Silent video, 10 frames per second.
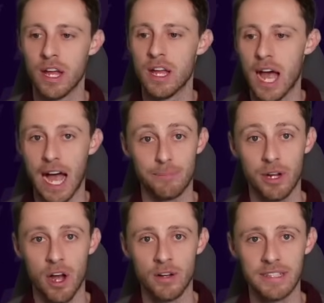and
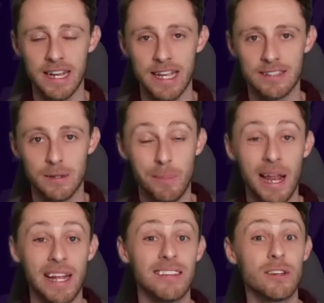Bukayo Saka isn't playing
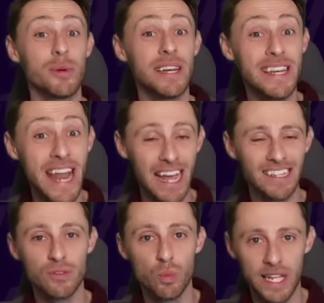until next
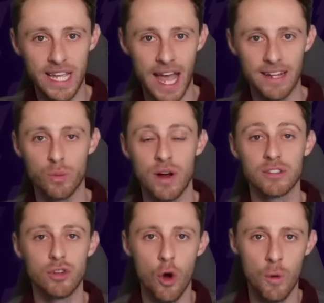weekend, whereas
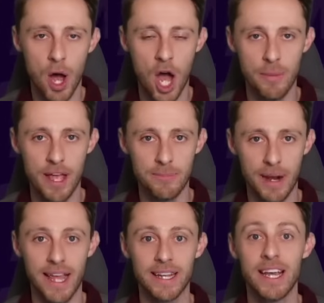Cole Palmer is
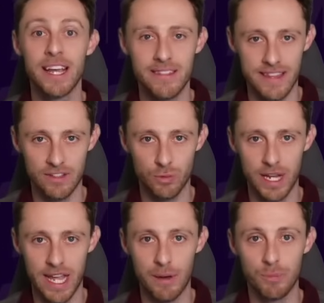playing this
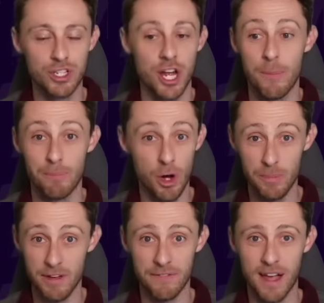weekend, which might be a
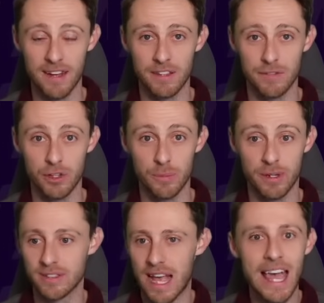factor for you because
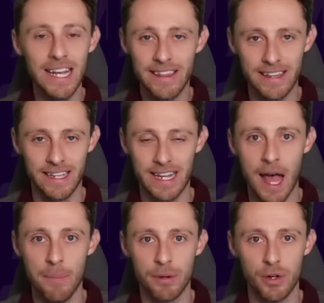anything can
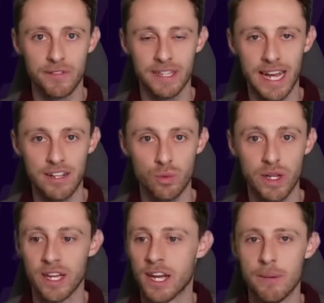happen over the next week.
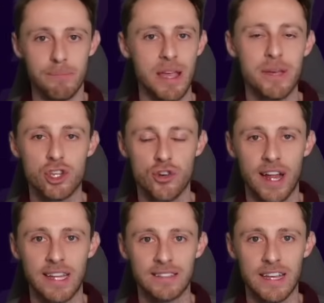Maybe a training
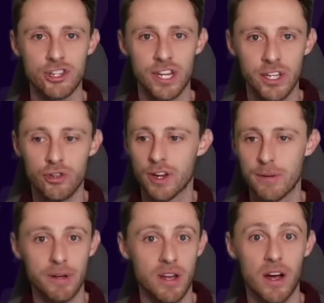session injury and
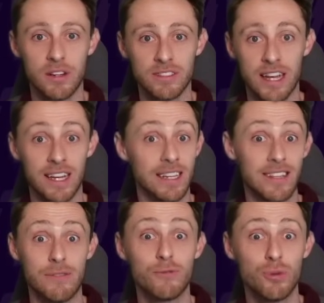Bukayo Saka is then
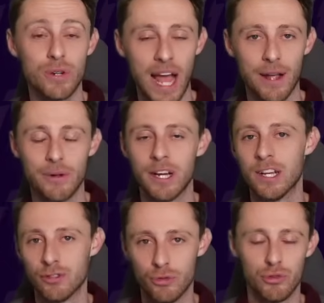ruled out.
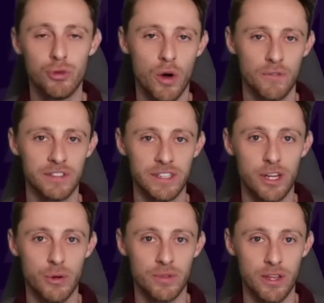So do obviously
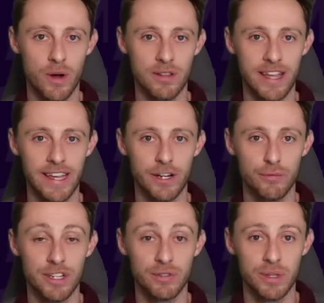note that you are taking a
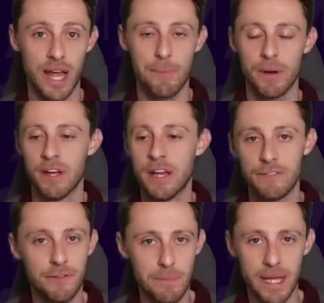risk with that. But for
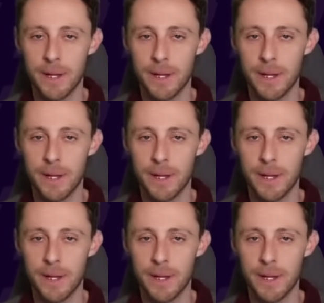me,